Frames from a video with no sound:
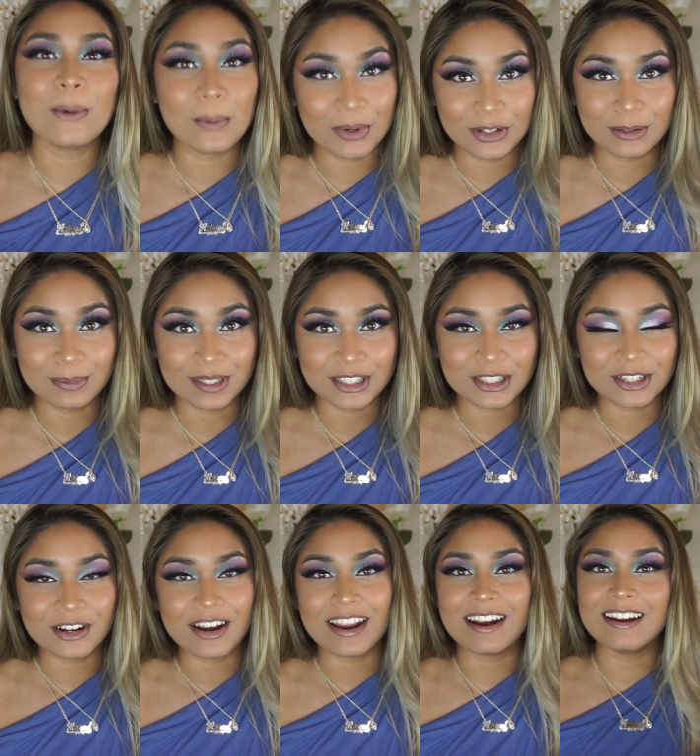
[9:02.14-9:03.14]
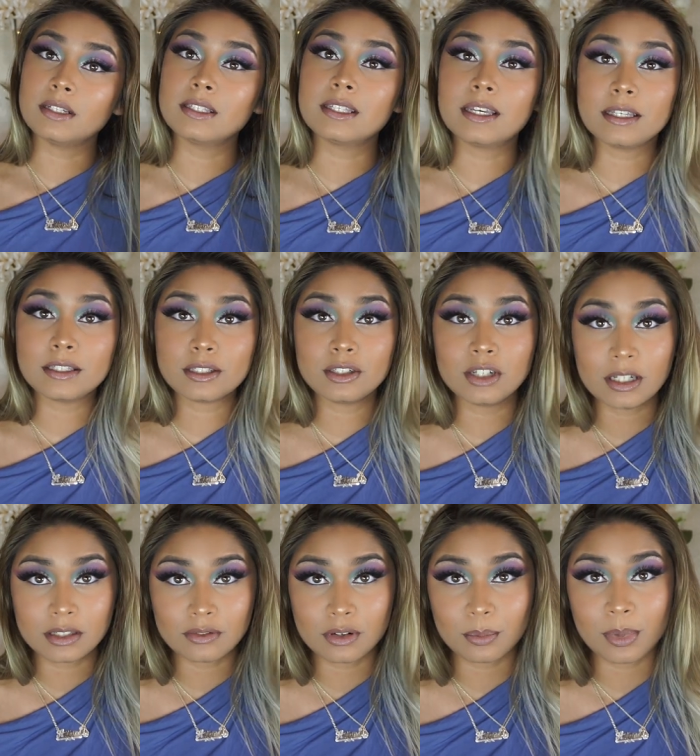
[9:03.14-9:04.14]
when you're bleaching your hair is a
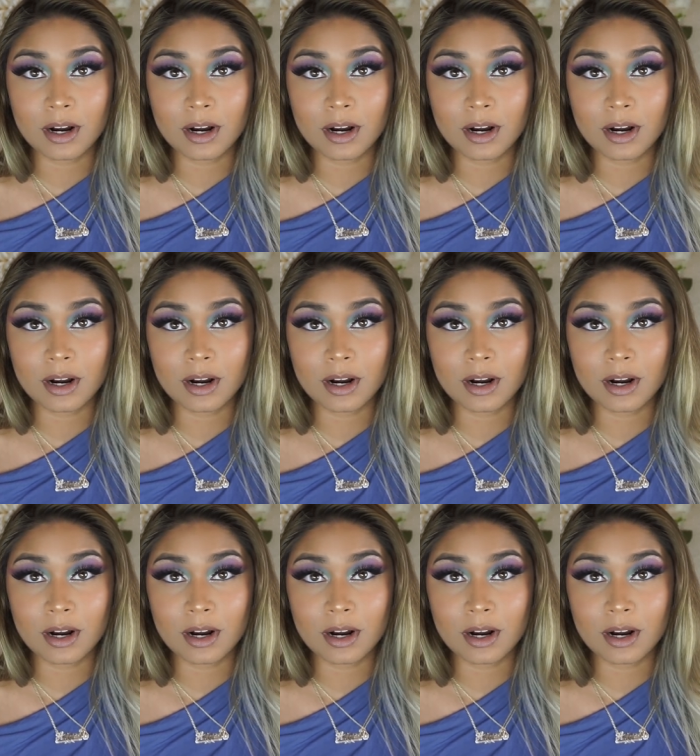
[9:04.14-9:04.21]
stressful